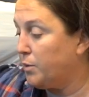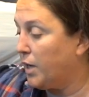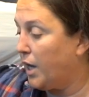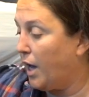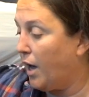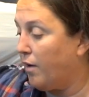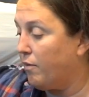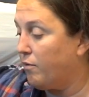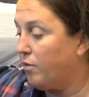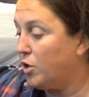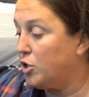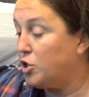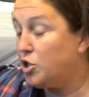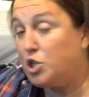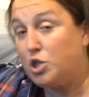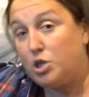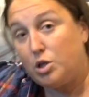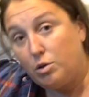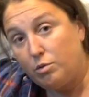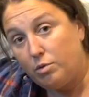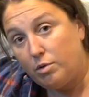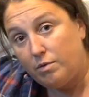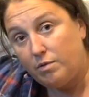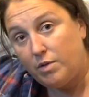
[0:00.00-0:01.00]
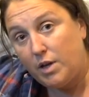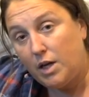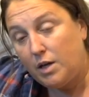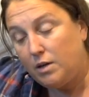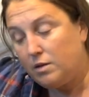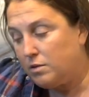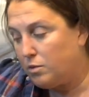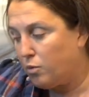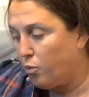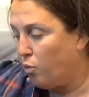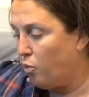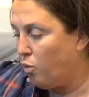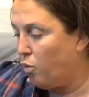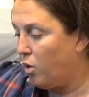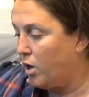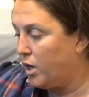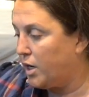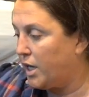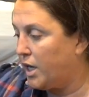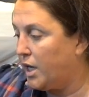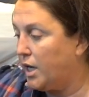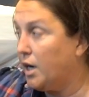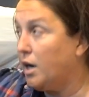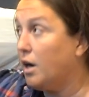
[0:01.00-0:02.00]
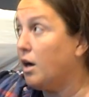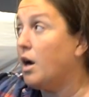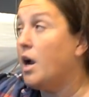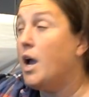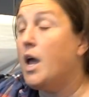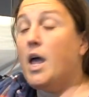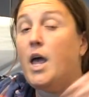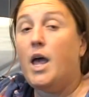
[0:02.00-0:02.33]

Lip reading: we have 2 of these, one here